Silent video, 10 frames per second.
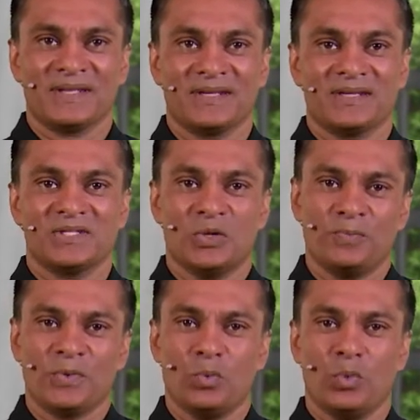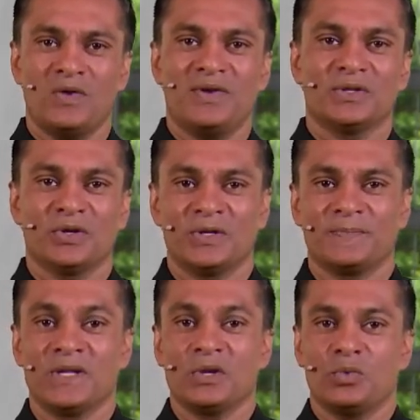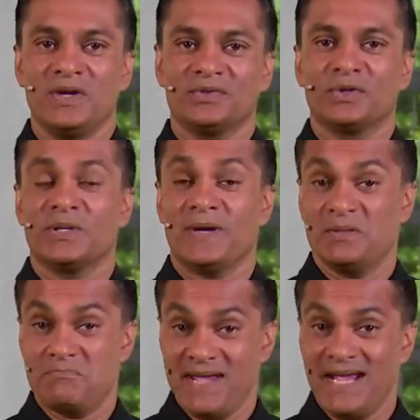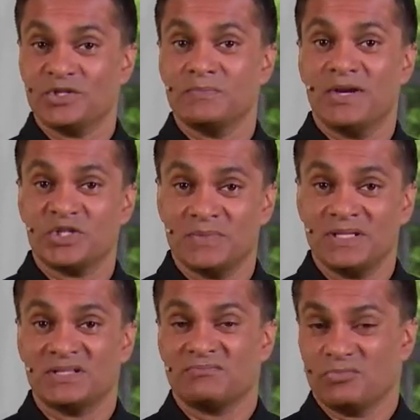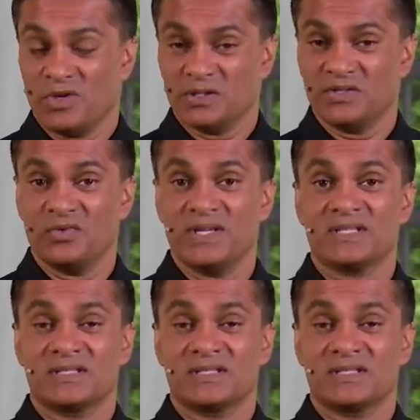So, what have we learned? We've learned about the major measurements, relative risks